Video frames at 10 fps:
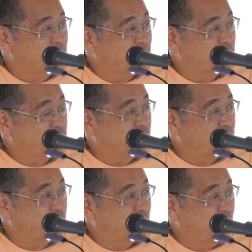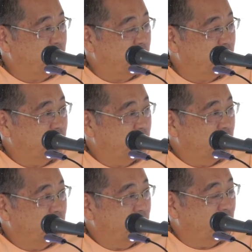in a certain way
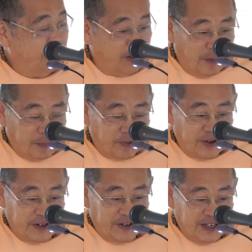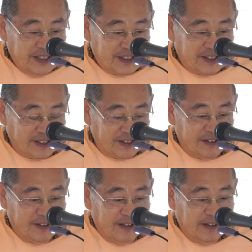and operate nicely.
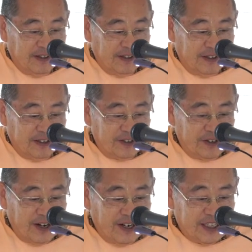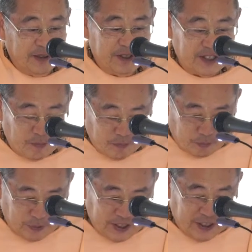Uh, so there has to be some
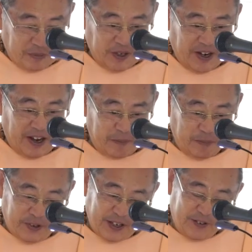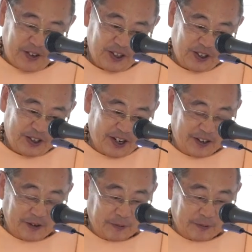principle behind putting everything together.